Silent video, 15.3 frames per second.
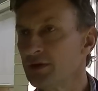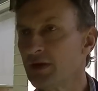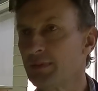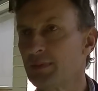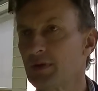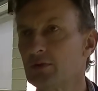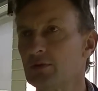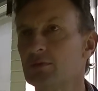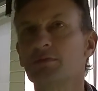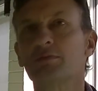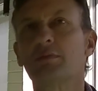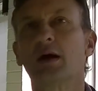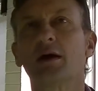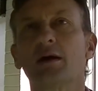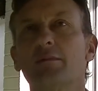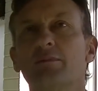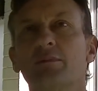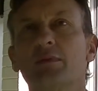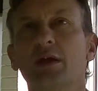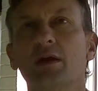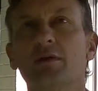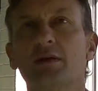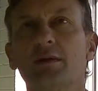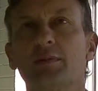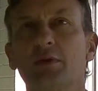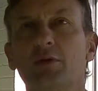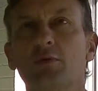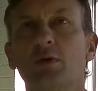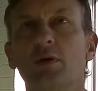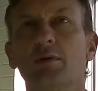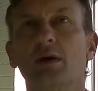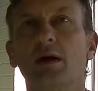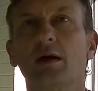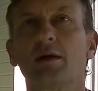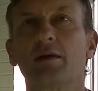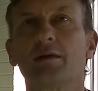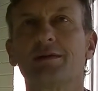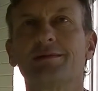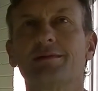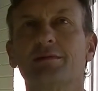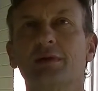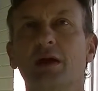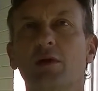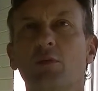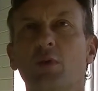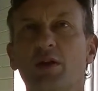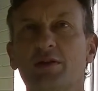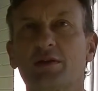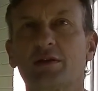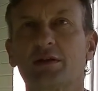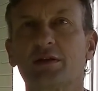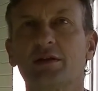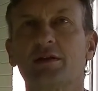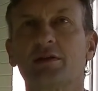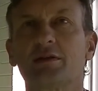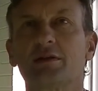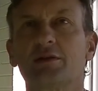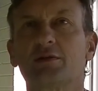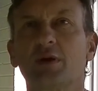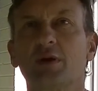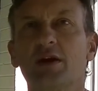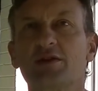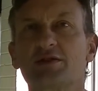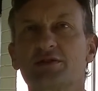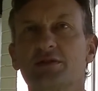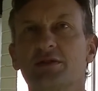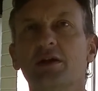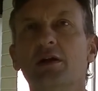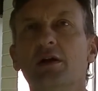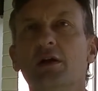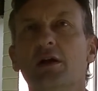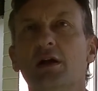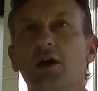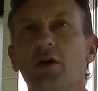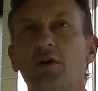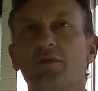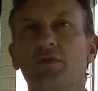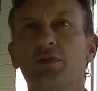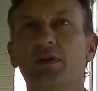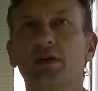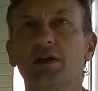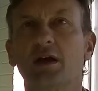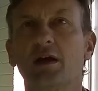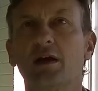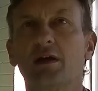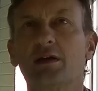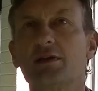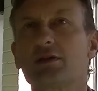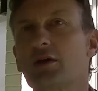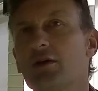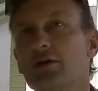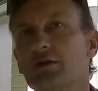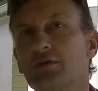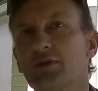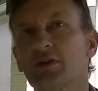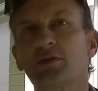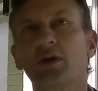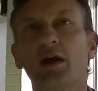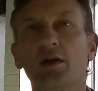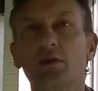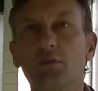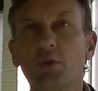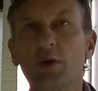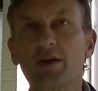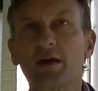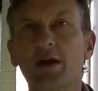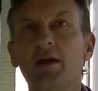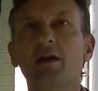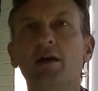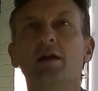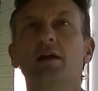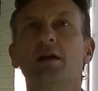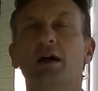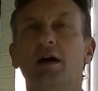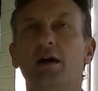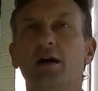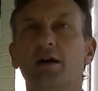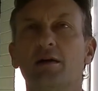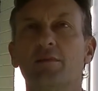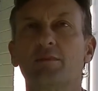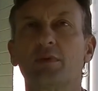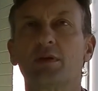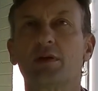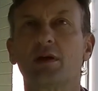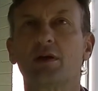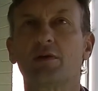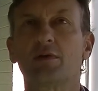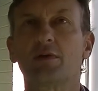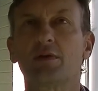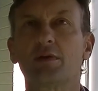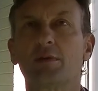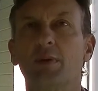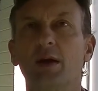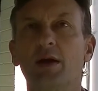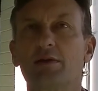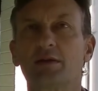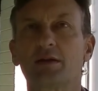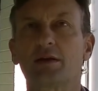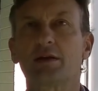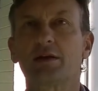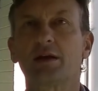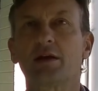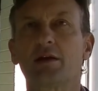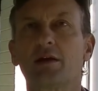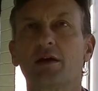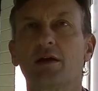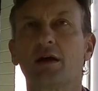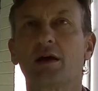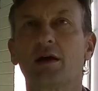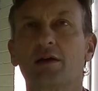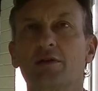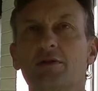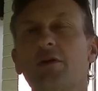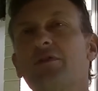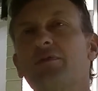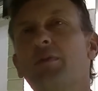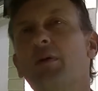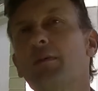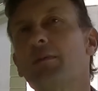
typical, um, you know, typical uh, you know, westerly situation off the uh, east coast of Australia in winter. Um, you know, you basically get uh, soft